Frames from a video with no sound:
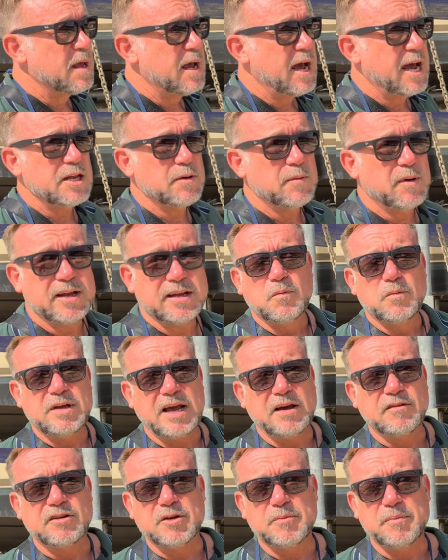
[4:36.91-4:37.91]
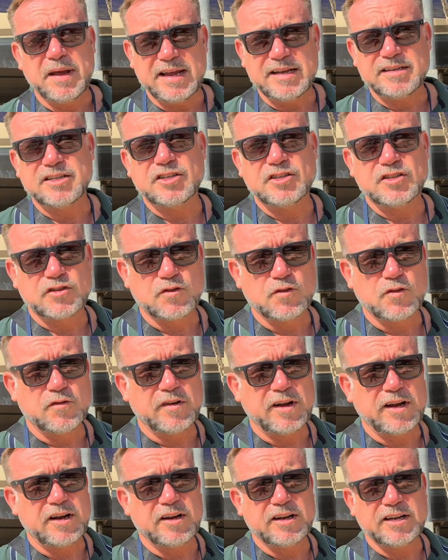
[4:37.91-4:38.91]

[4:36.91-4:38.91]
Anyway, we have an amazing surveyor.